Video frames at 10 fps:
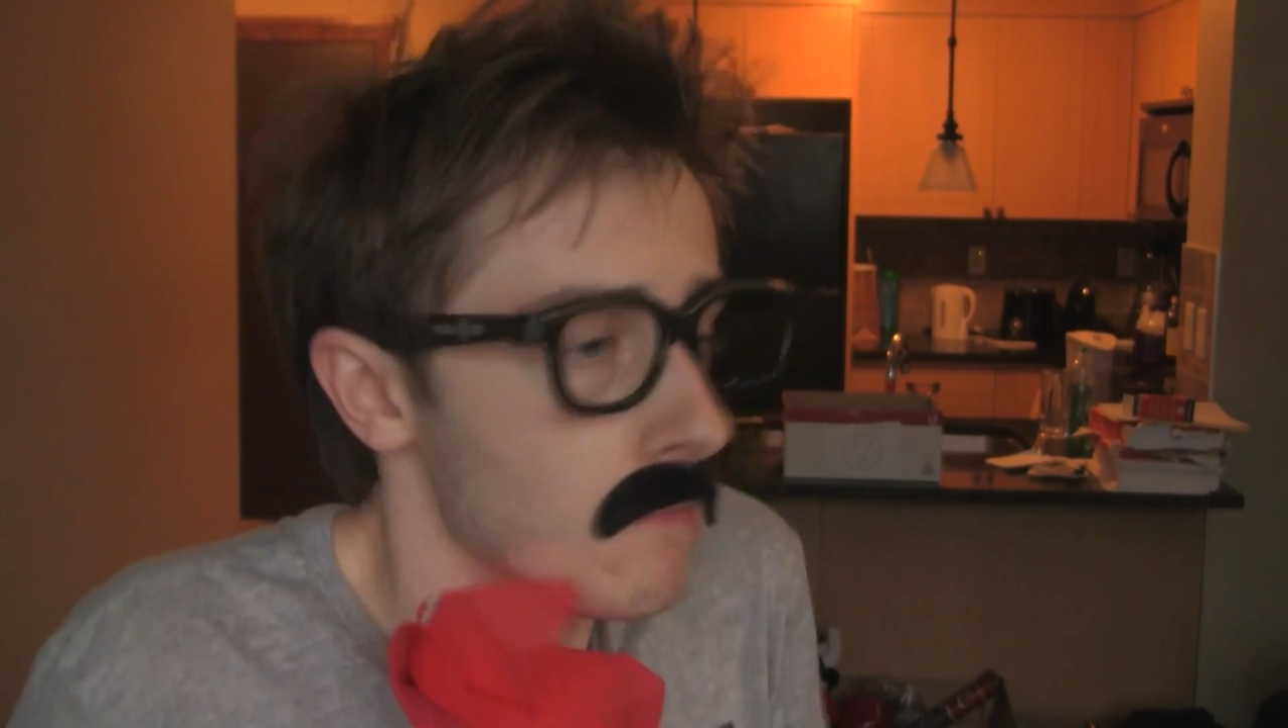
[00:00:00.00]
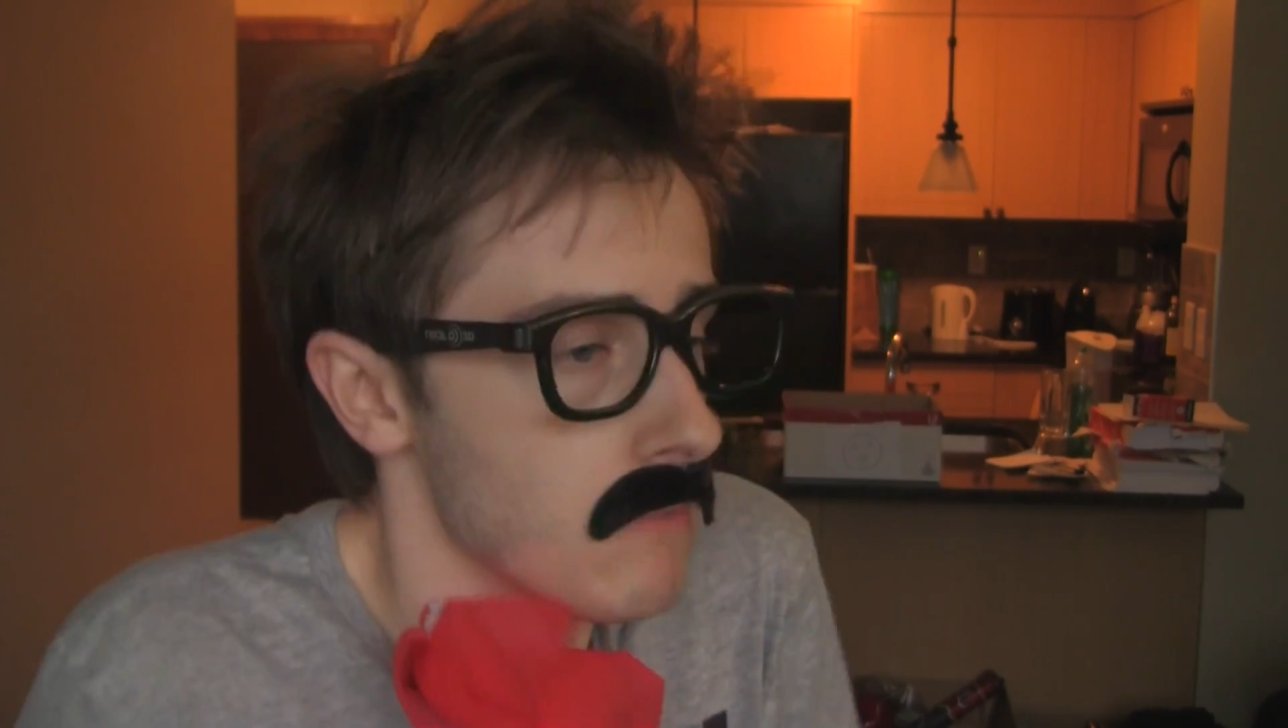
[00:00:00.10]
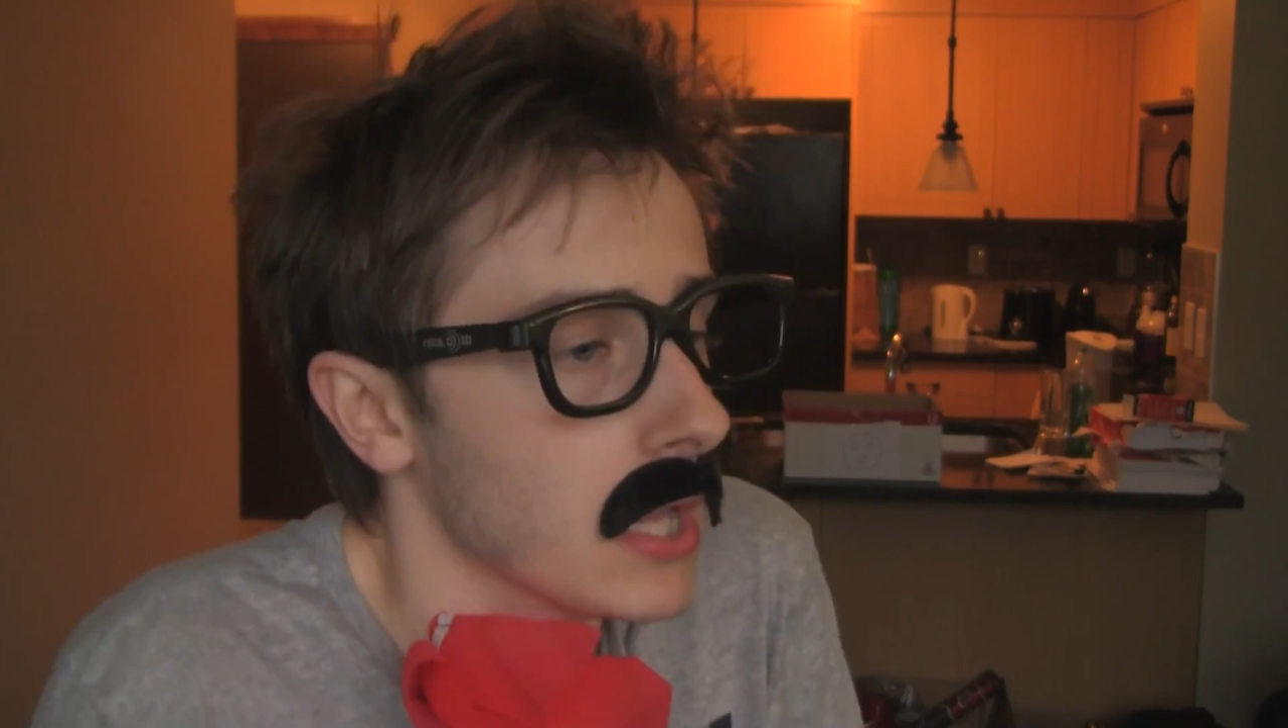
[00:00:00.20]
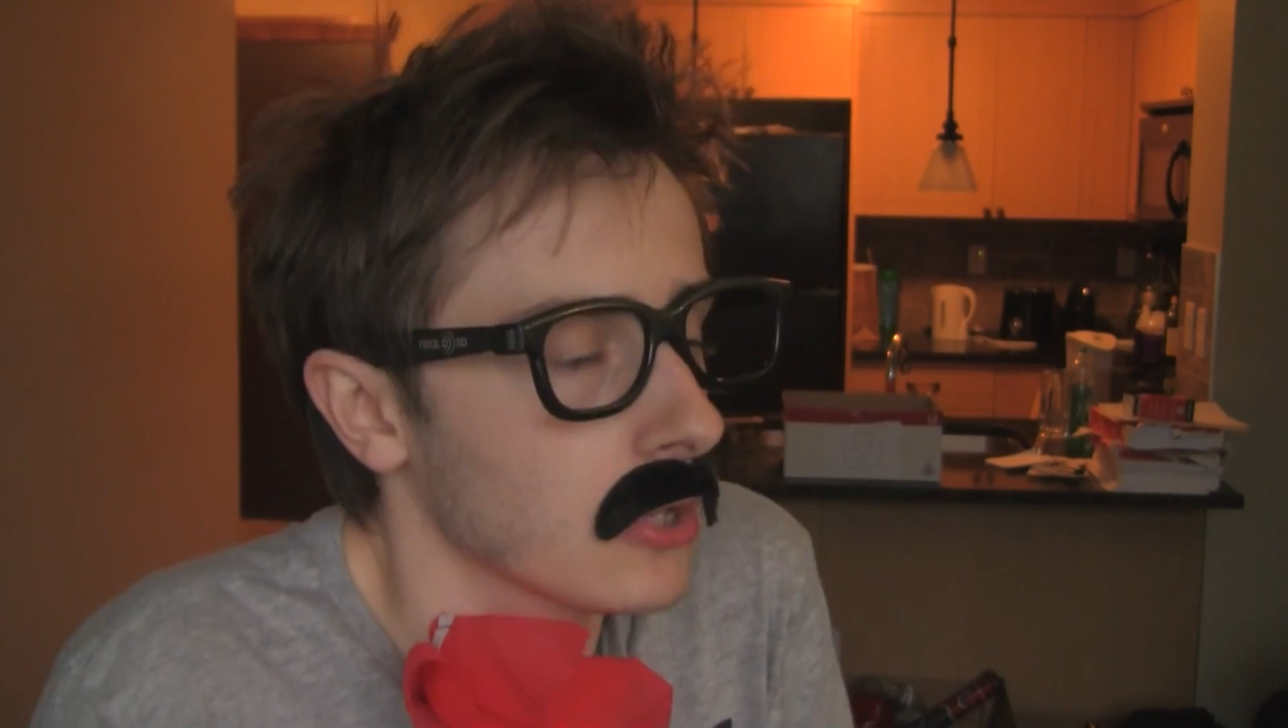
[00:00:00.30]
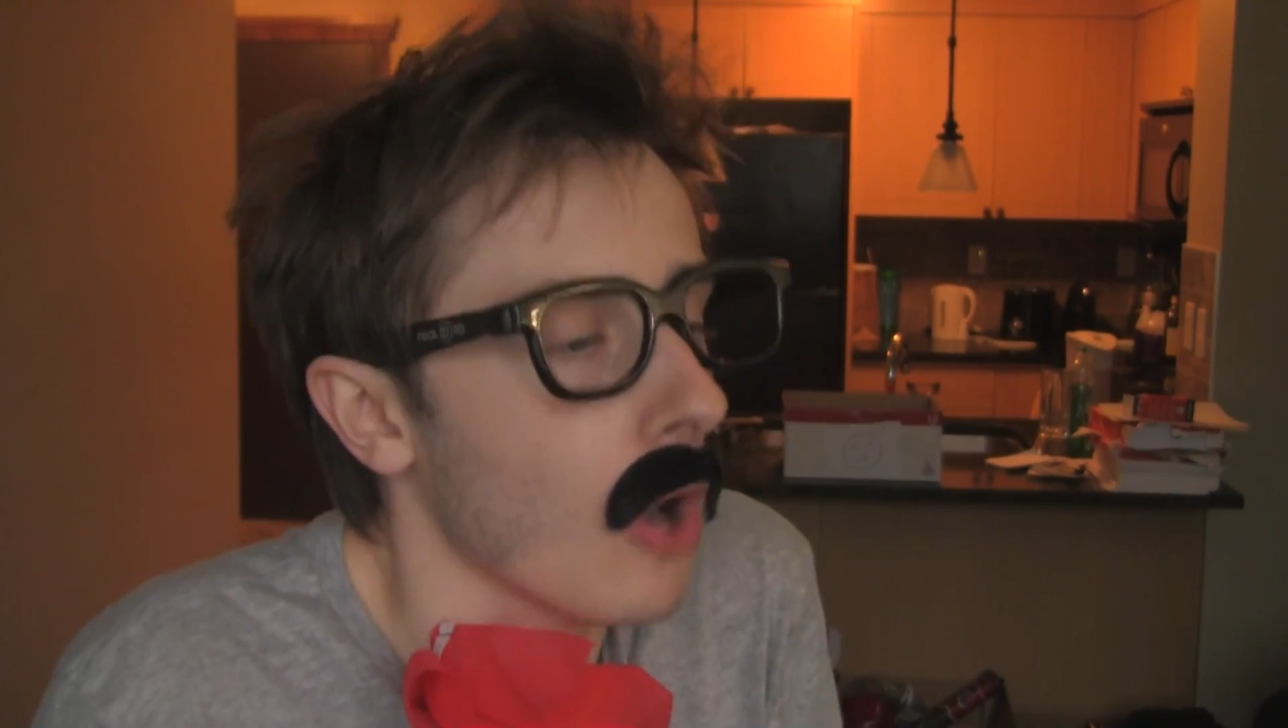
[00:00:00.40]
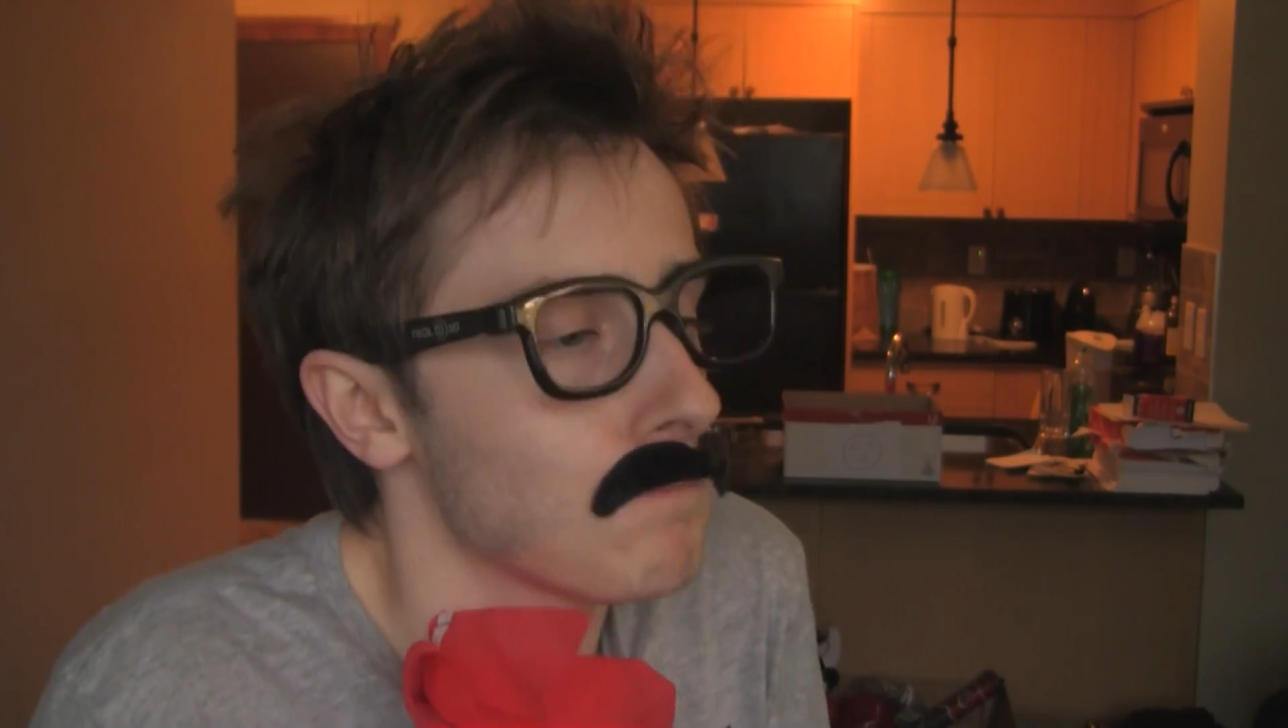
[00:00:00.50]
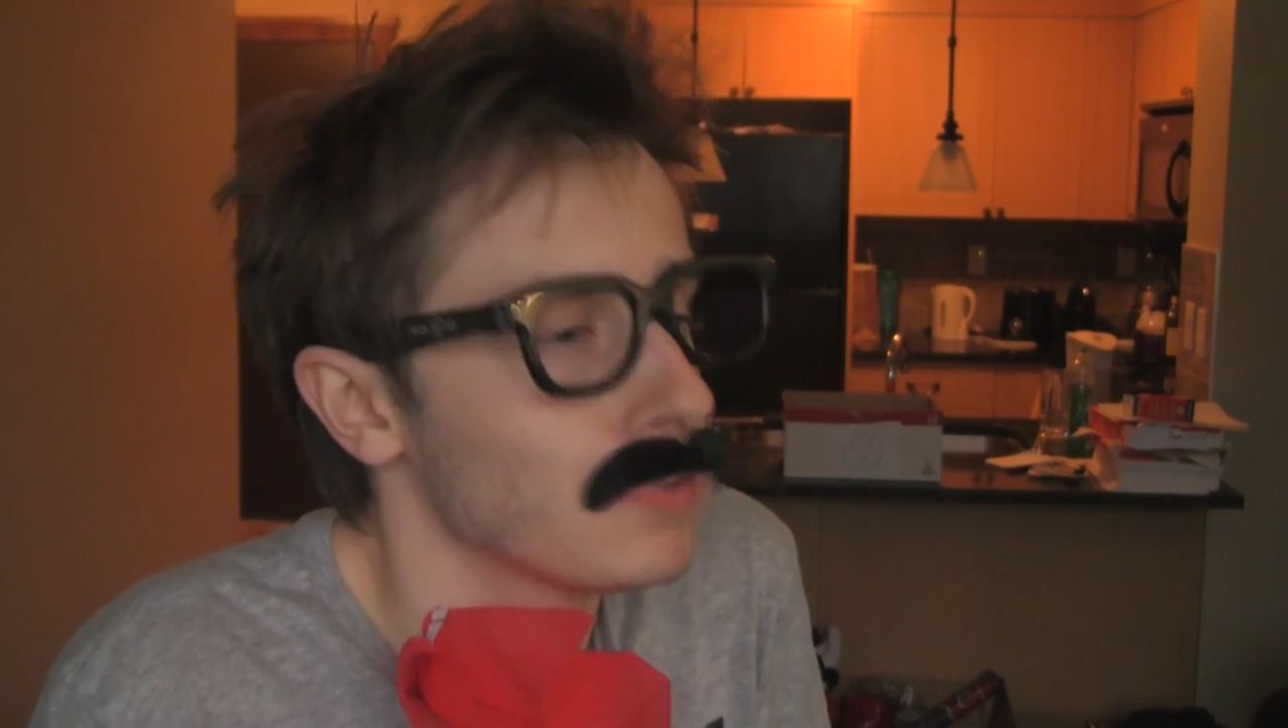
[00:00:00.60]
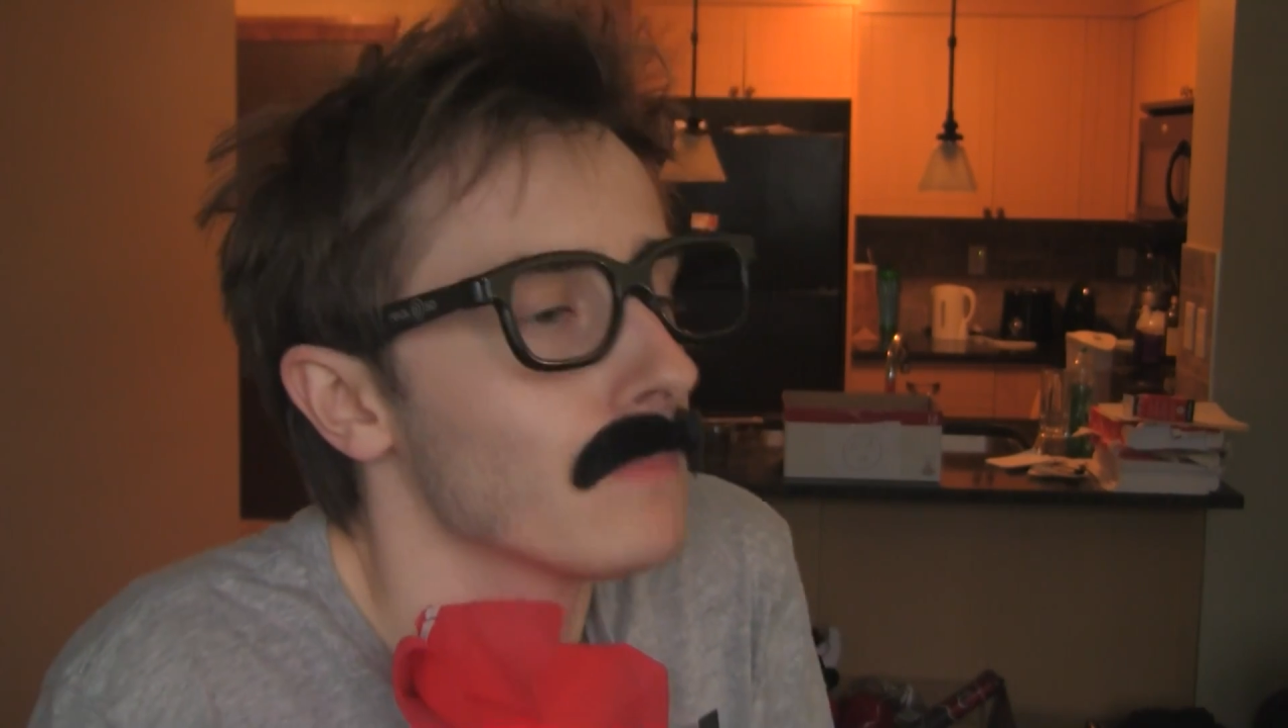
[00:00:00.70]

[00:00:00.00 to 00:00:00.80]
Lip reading: Make your